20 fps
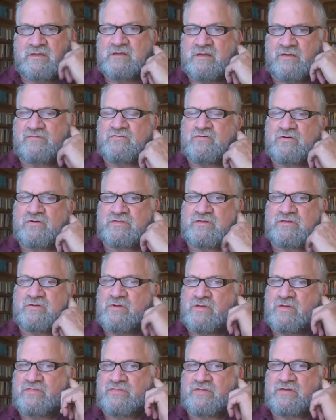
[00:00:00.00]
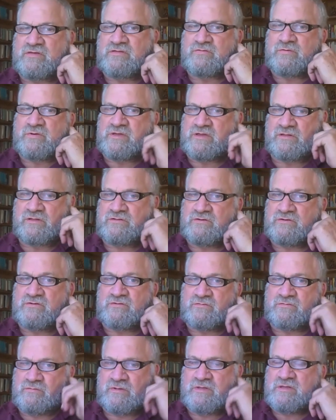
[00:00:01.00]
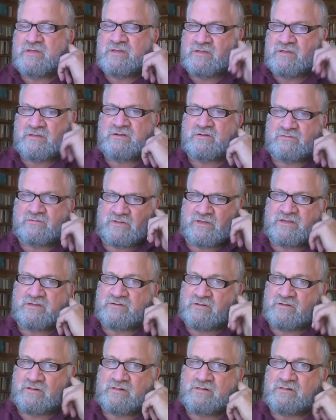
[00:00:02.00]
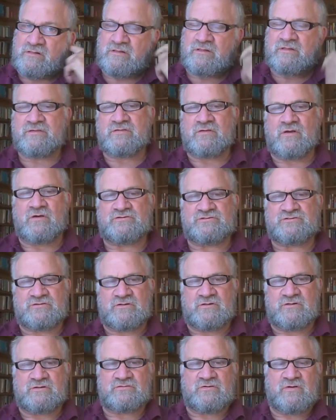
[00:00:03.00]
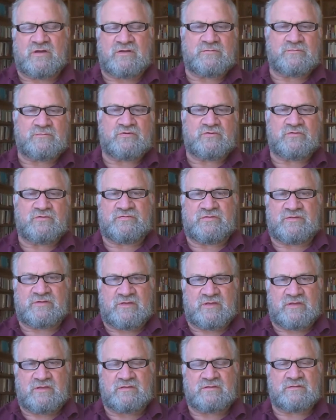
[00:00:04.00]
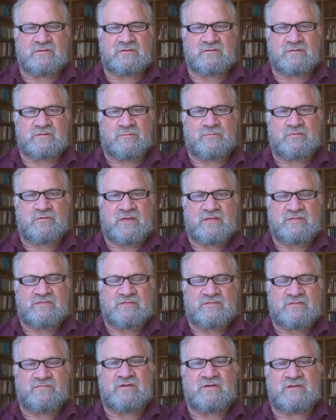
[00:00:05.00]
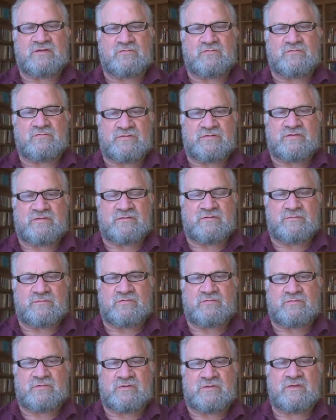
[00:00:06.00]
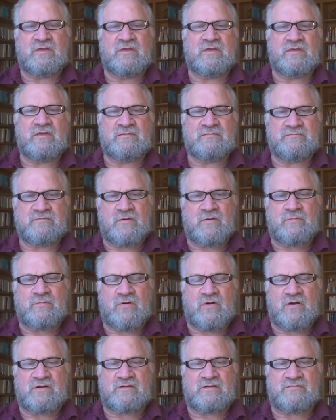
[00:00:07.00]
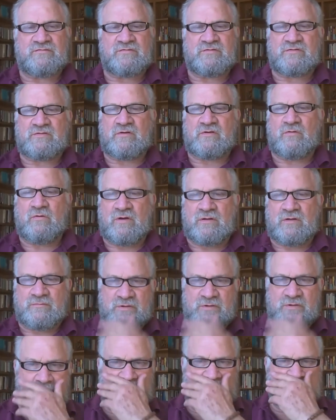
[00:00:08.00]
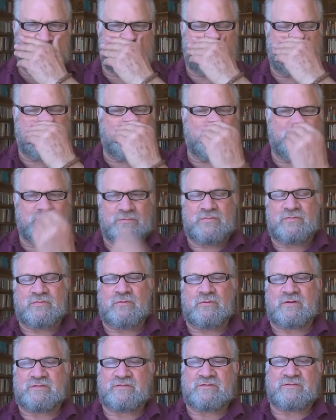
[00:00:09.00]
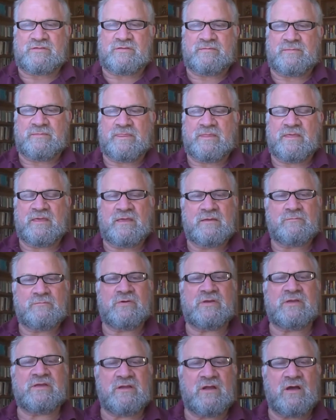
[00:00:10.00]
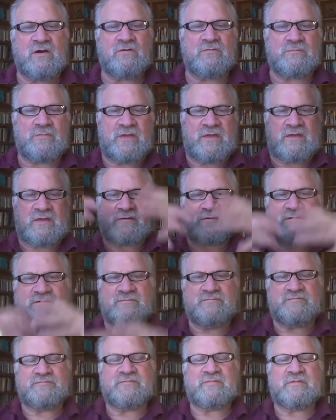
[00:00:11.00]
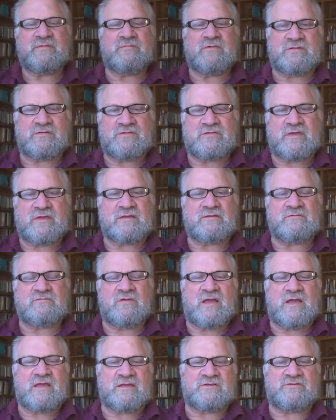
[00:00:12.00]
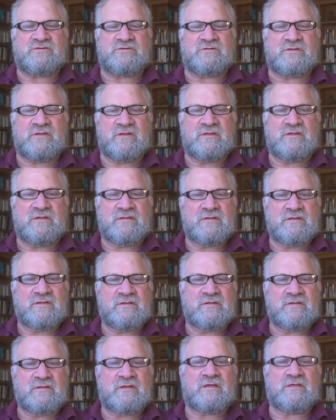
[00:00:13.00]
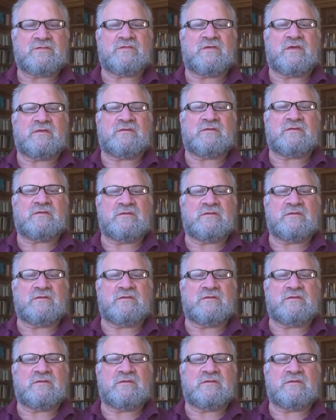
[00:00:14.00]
Of course, there are other things we could do, legal, social, try to improve the oppressive and unequal systems we are part of and so on. But that's a few thoughts. Bring it home, man. When you say enraged, I say,